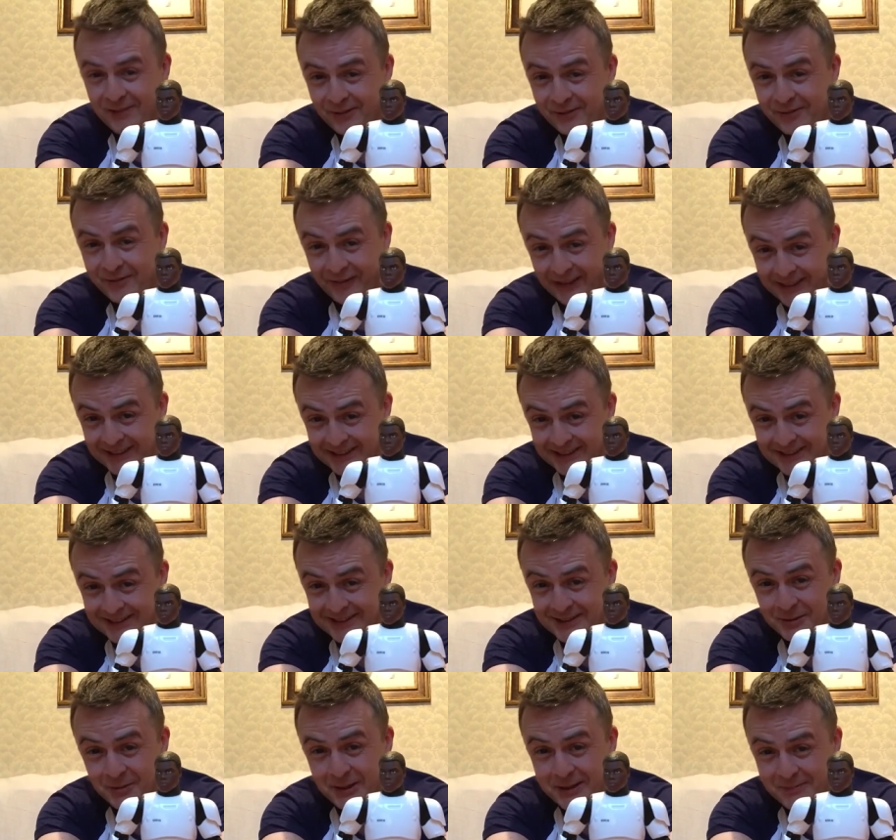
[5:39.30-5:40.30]

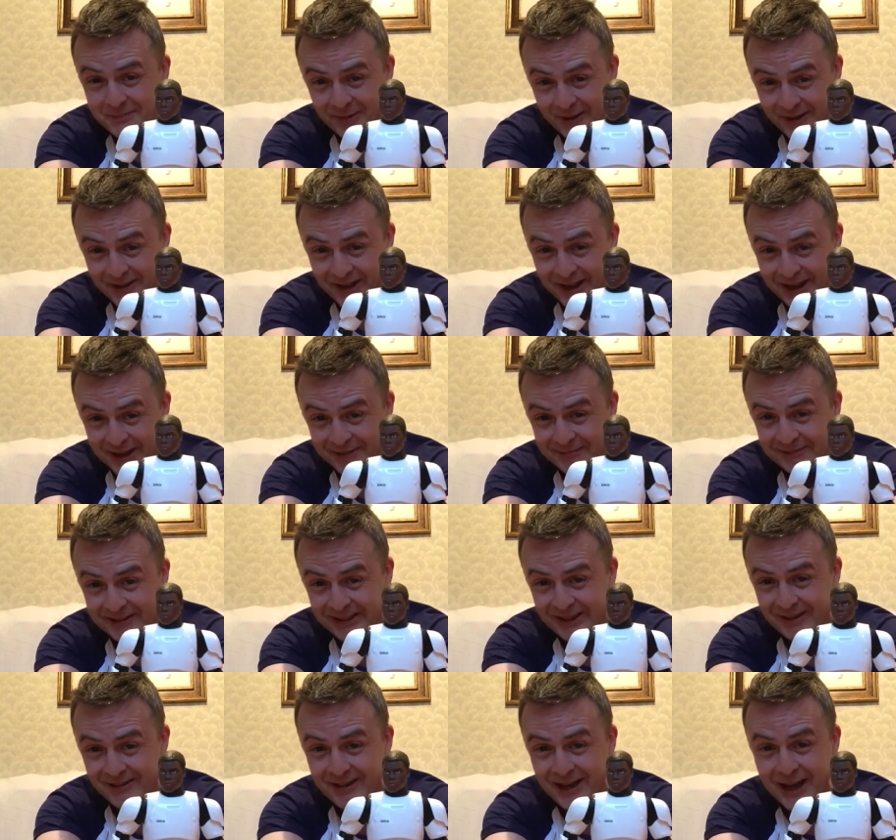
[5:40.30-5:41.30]
Finn's twin brother,
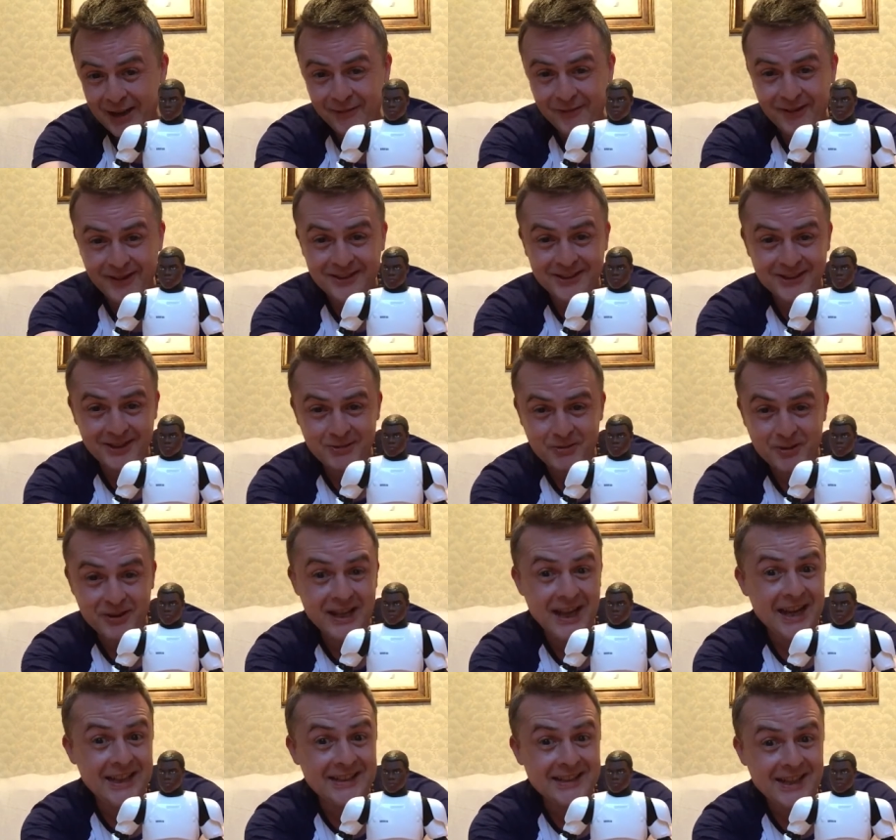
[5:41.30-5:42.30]
you know,
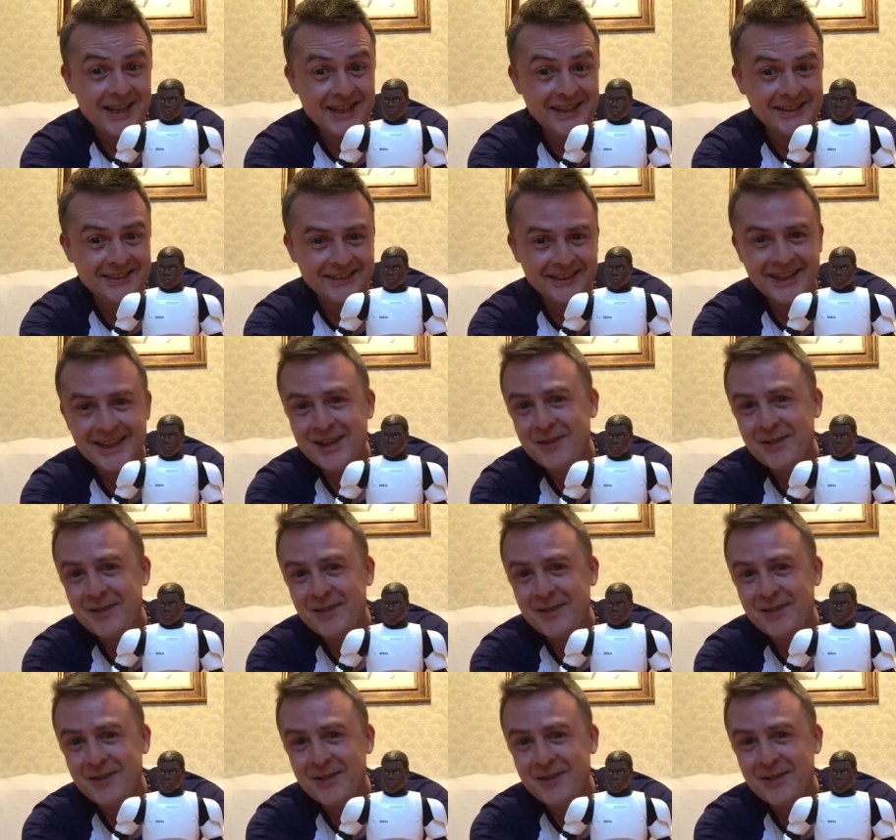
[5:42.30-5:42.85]
FN-2188.